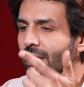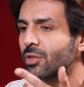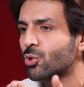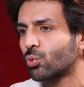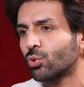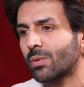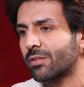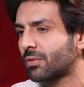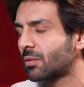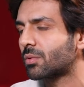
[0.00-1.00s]
then I choose
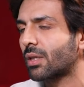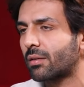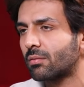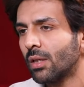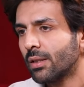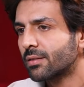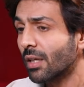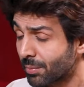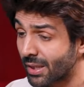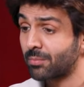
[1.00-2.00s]
my films, and
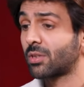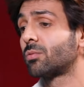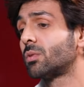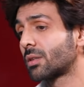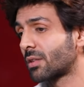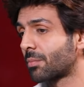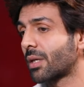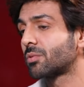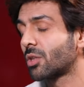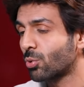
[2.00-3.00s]
sometimes they work,
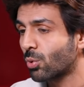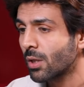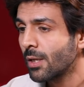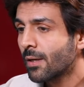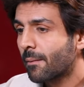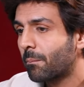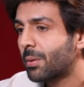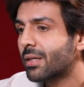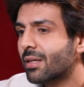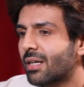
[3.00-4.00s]
sometimes they don't,
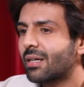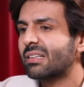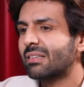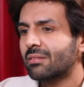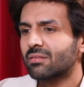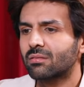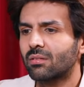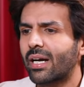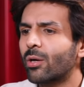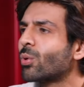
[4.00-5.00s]
but I think
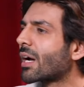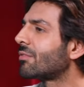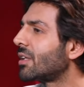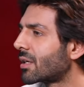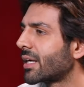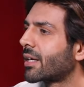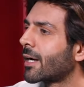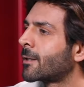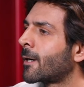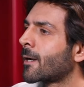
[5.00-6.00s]
I don't have that
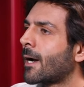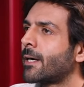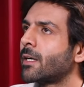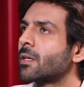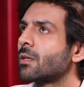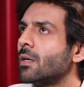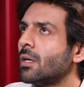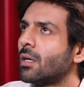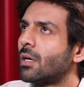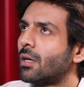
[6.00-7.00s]
regret that I didn't,
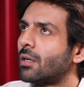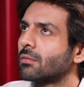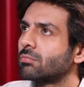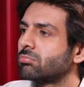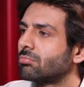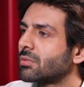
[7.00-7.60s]
I